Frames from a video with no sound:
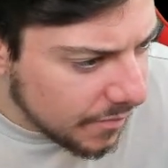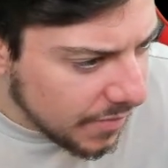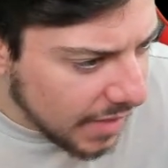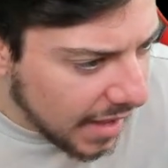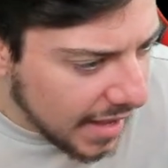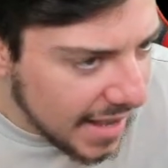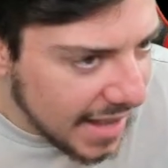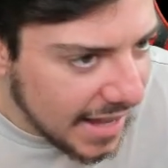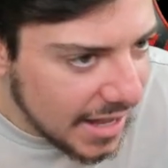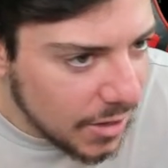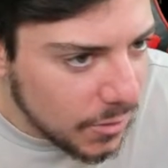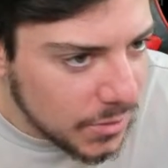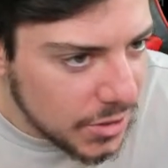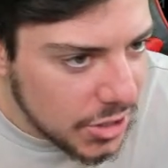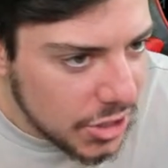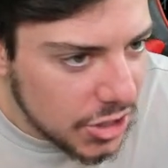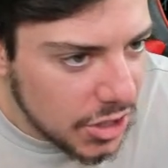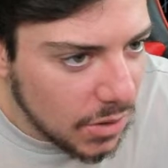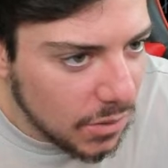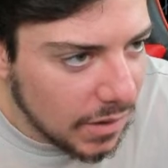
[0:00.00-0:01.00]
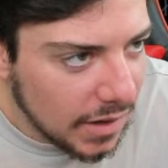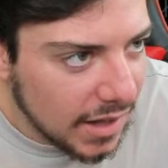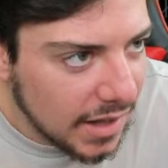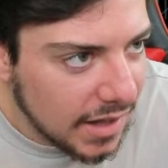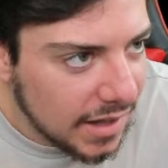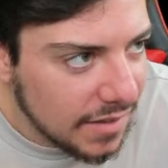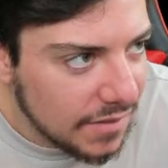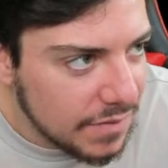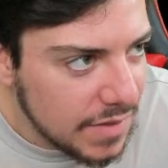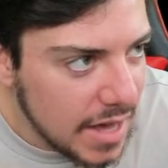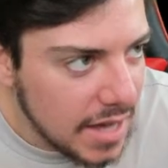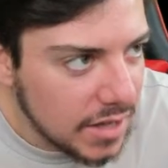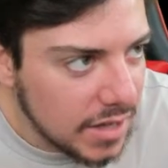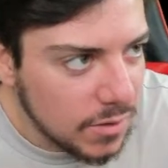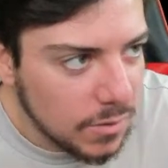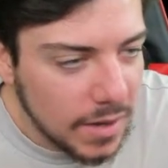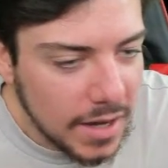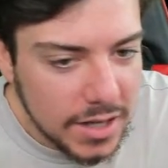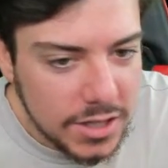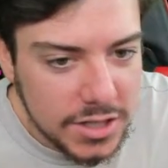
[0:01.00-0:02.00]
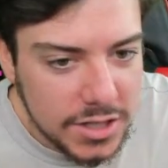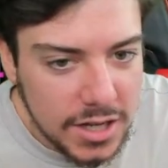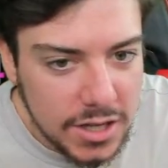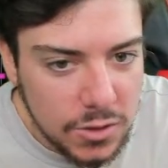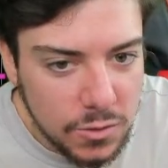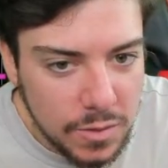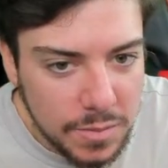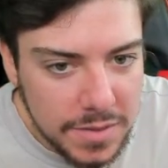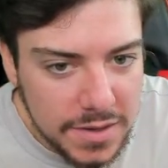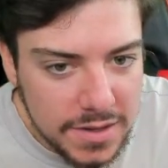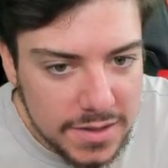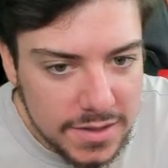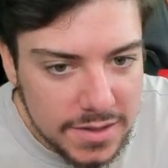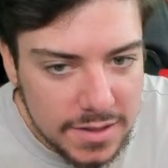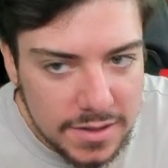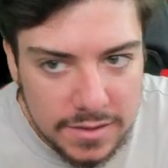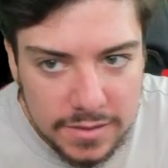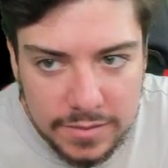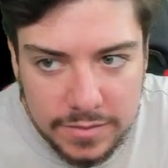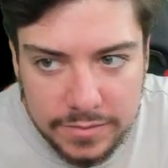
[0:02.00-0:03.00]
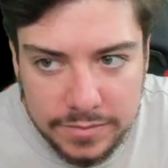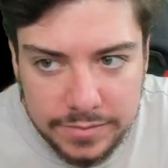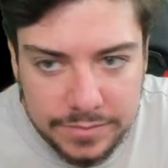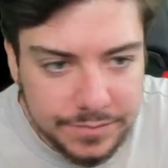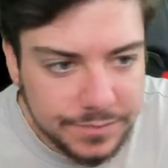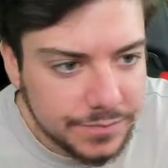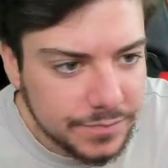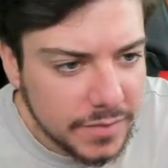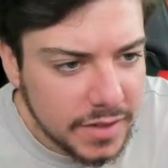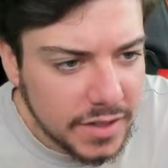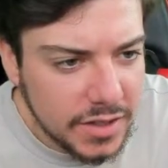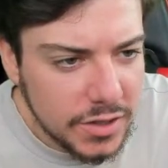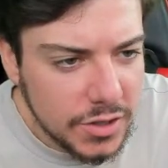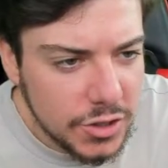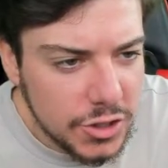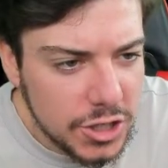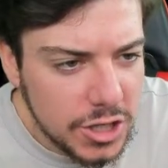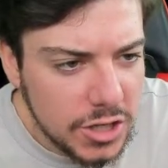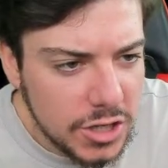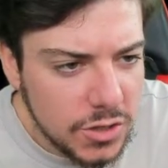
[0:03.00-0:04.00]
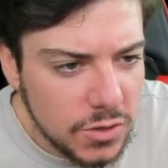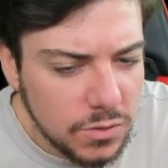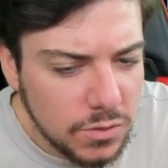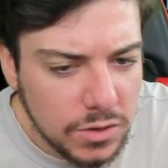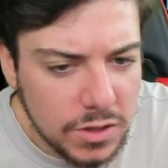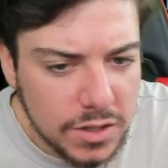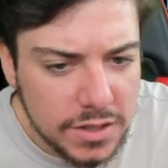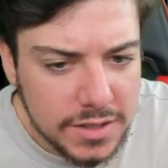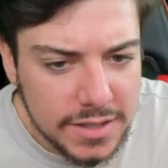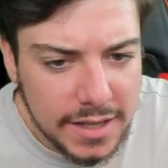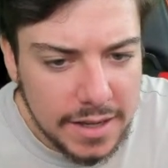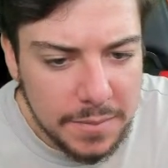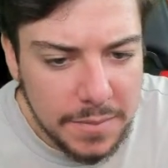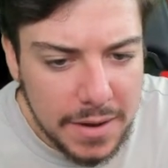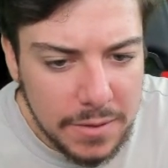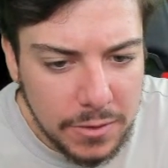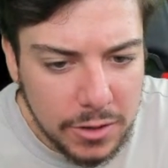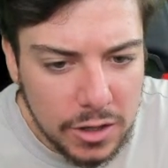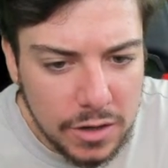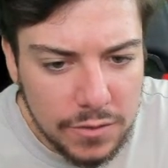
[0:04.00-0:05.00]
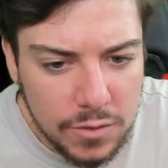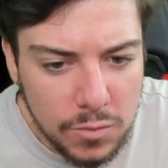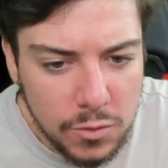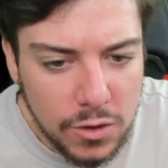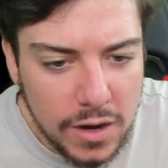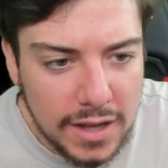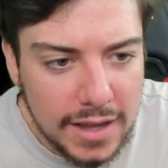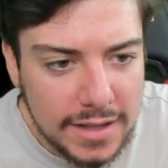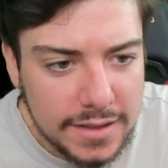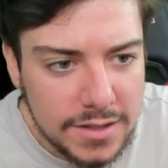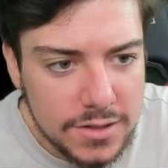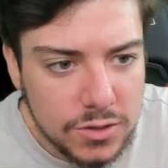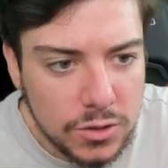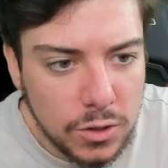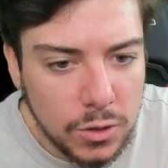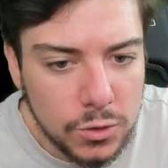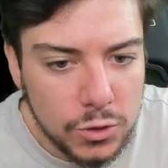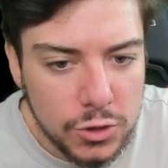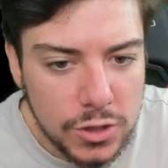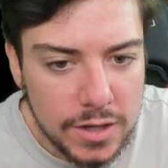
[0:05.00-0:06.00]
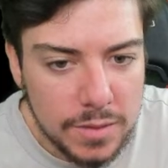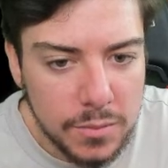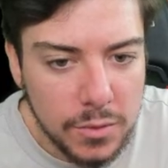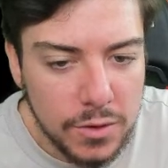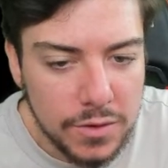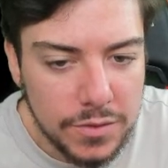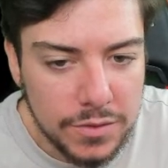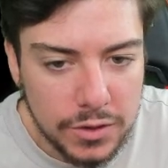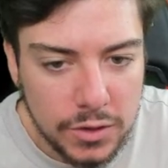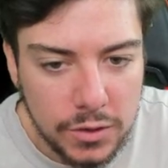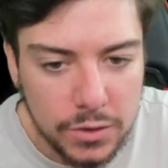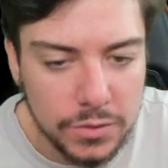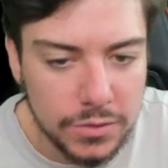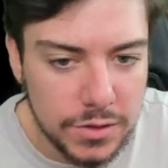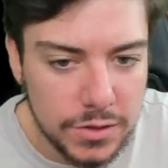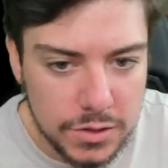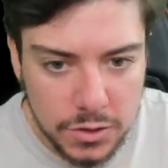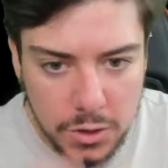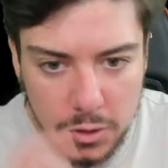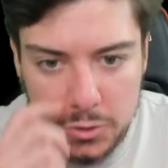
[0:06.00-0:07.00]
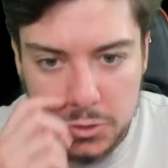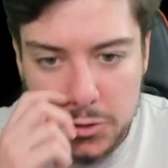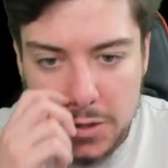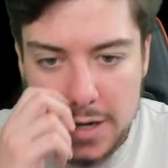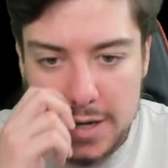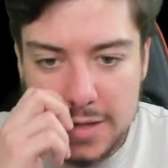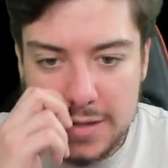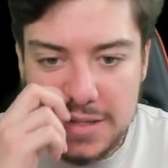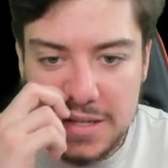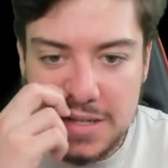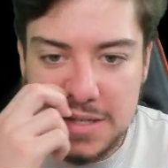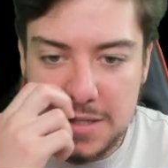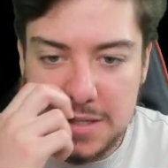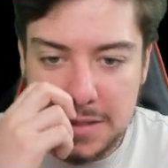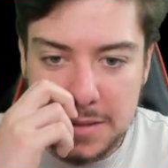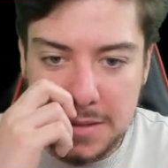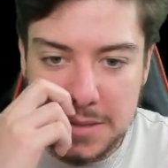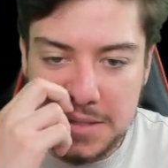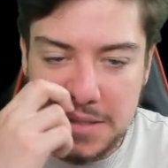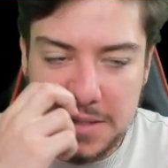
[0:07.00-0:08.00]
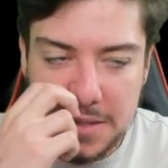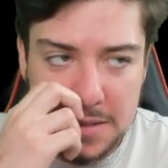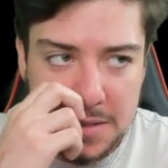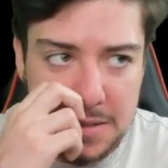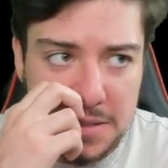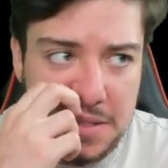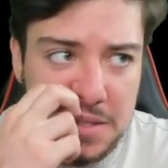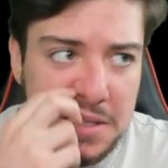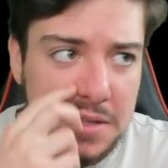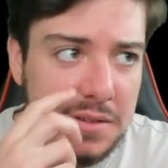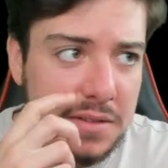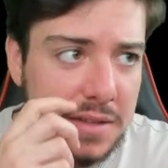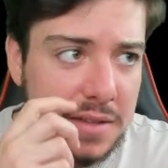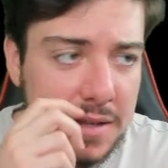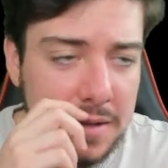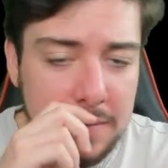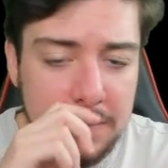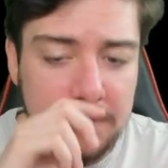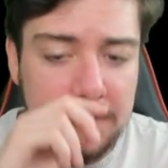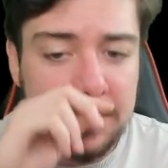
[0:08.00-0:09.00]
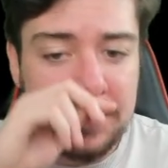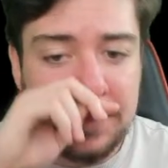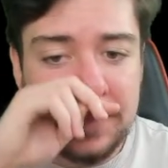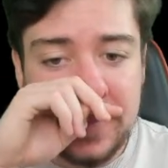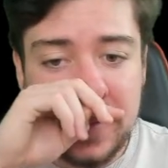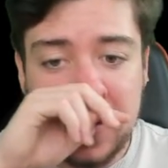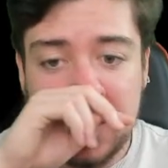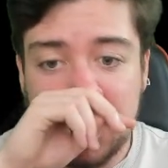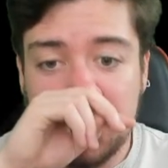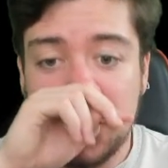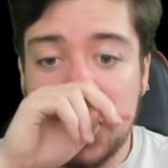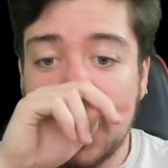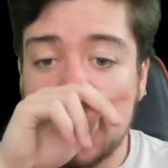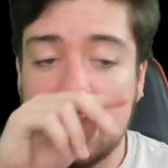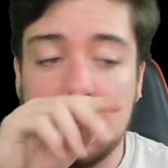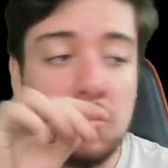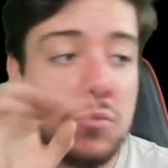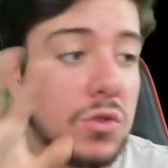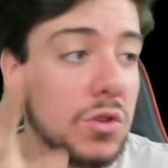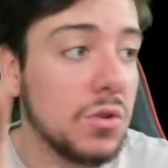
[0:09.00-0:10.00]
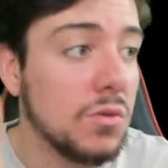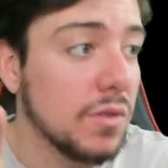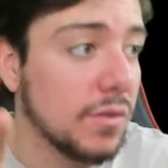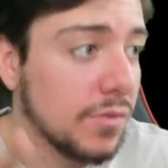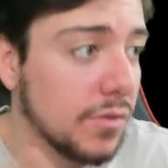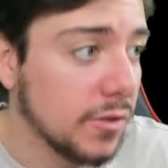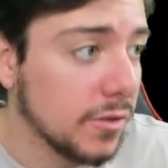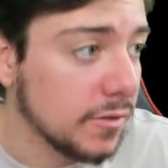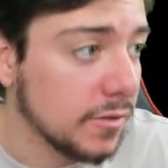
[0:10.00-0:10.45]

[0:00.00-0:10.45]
I always show love. Thank you, AJ. You a beast. GU looks like it might recover more. I like this gold trade more. This gold trade is literally fucking beautiful.